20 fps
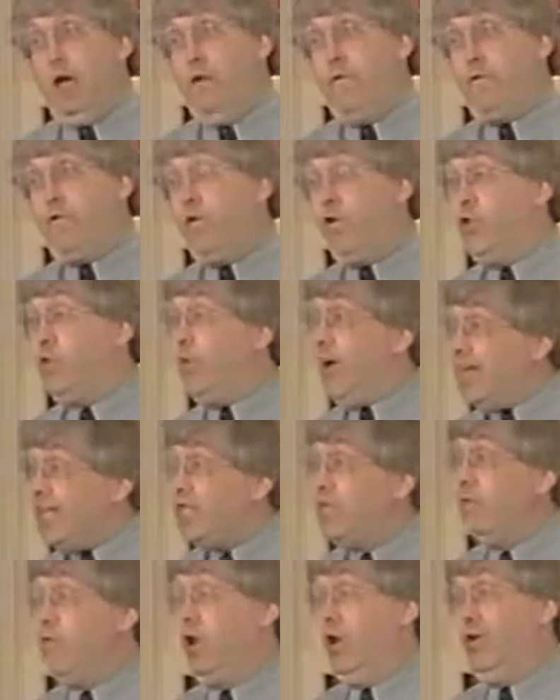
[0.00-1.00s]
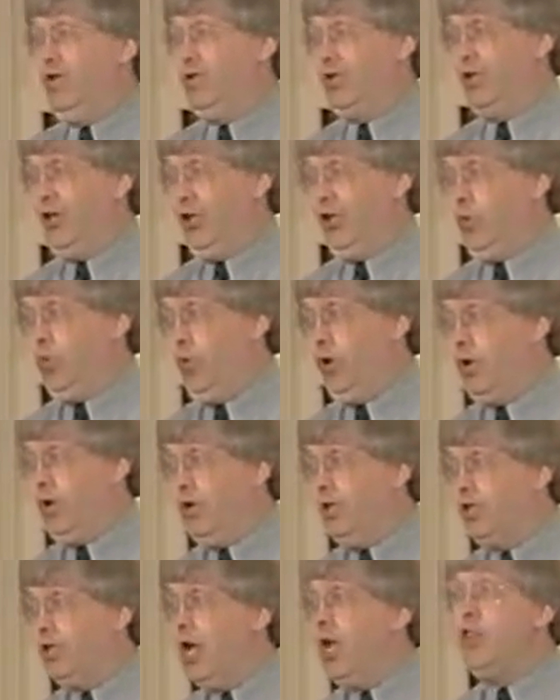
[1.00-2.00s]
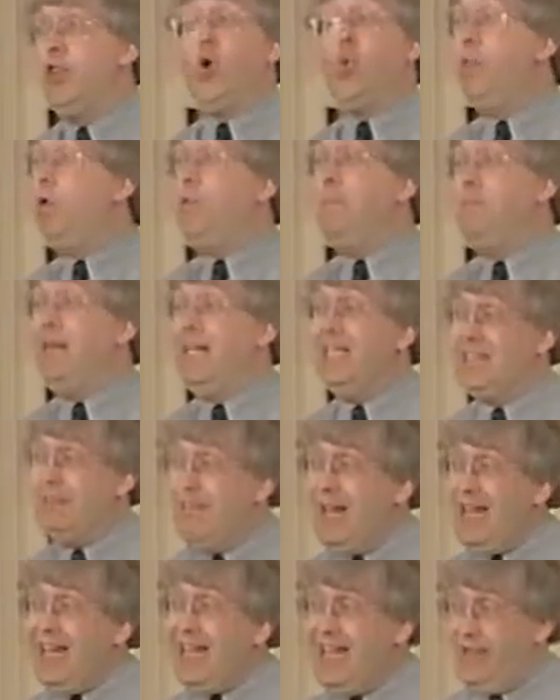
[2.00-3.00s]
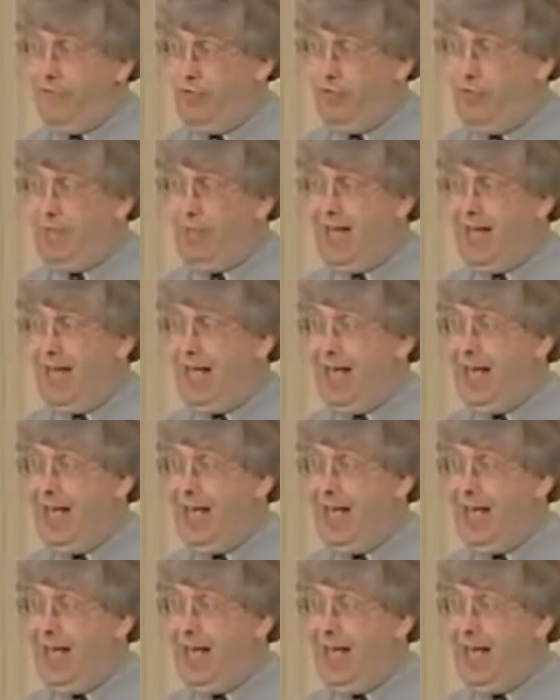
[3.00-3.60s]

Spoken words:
for the rest of the low-skilled workers, there wouldn't be as many of them.